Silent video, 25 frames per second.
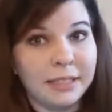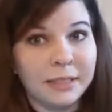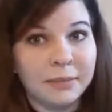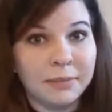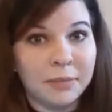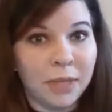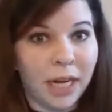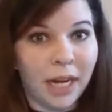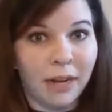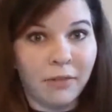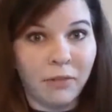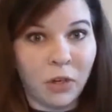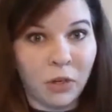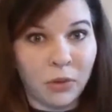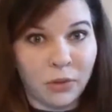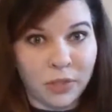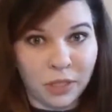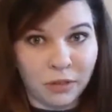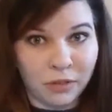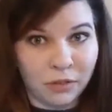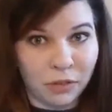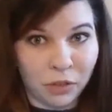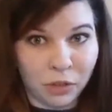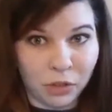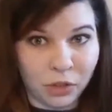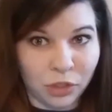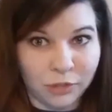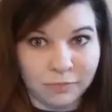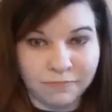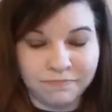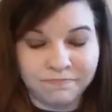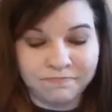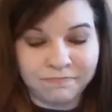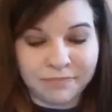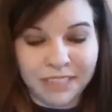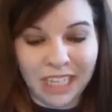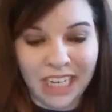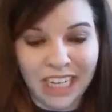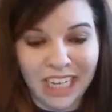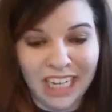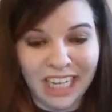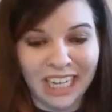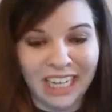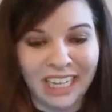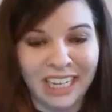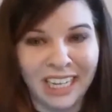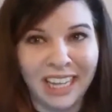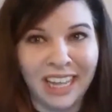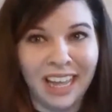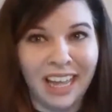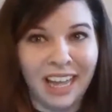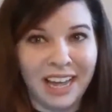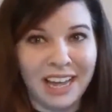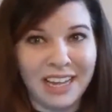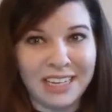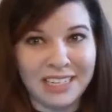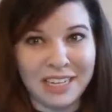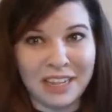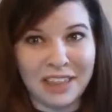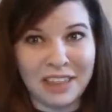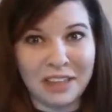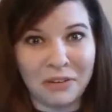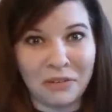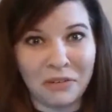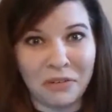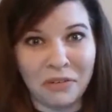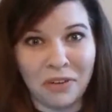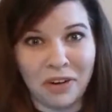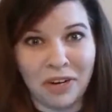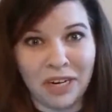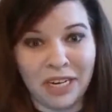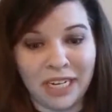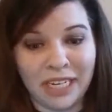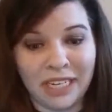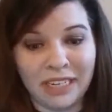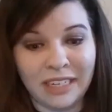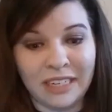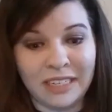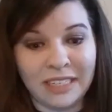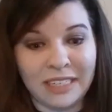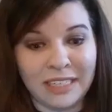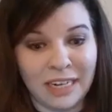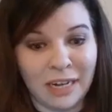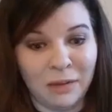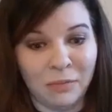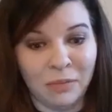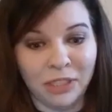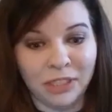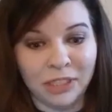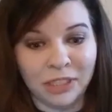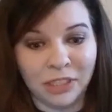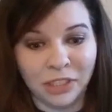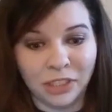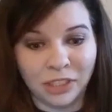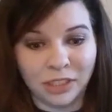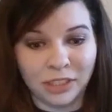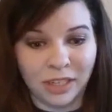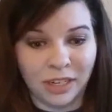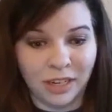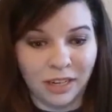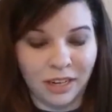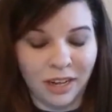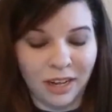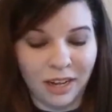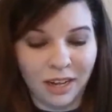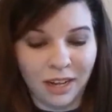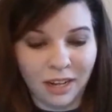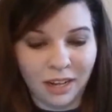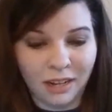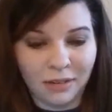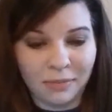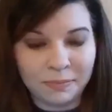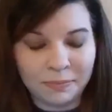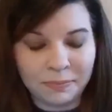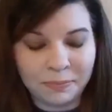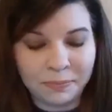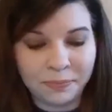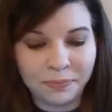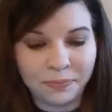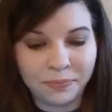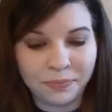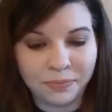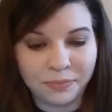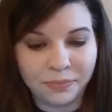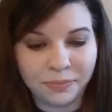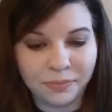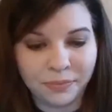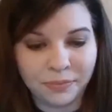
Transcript: can't. I have no self-control, as I think we've already established. Um,